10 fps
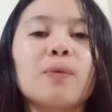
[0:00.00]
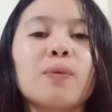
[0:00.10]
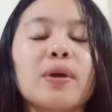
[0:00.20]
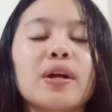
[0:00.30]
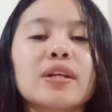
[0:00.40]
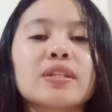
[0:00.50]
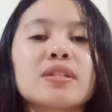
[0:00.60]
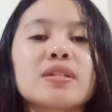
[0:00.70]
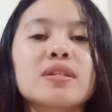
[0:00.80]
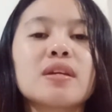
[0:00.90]

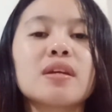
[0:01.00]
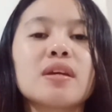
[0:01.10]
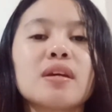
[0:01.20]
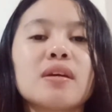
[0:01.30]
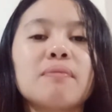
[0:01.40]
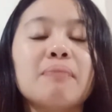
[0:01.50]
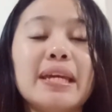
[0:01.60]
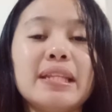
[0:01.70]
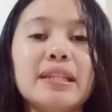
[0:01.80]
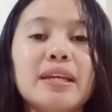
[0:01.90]
works
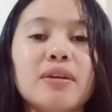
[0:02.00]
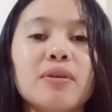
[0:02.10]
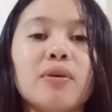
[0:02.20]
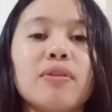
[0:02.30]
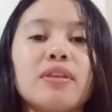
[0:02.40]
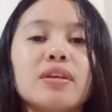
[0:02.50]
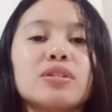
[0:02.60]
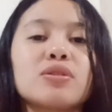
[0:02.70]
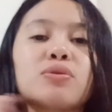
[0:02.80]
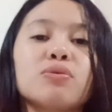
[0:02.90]
mainly on
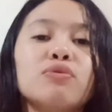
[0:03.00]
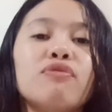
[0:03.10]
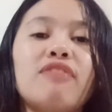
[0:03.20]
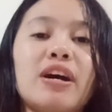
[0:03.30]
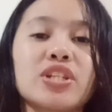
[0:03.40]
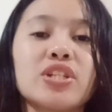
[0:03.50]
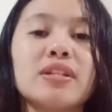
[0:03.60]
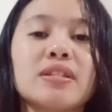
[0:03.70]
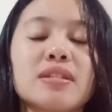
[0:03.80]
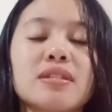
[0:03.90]
these two
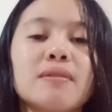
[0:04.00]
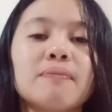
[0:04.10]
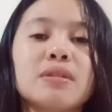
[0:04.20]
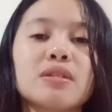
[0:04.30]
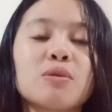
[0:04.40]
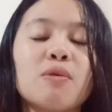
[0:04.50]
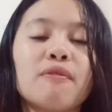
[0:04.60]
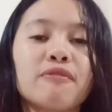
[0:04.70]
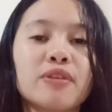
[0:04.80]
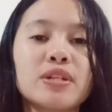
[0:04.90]
functions. So
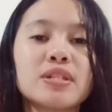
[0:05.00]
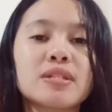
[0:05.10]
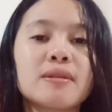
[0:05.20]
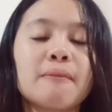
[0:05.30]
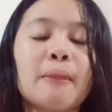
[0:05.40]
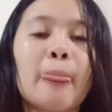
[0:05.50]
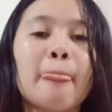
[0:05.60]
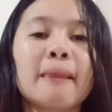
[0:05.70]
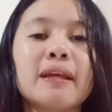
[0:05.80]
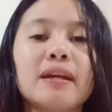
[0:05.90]
first,
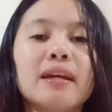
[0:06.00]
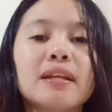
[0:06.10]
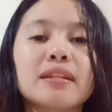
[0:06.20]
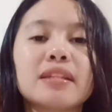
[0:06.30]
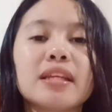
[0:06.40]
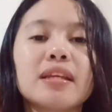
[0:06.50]
it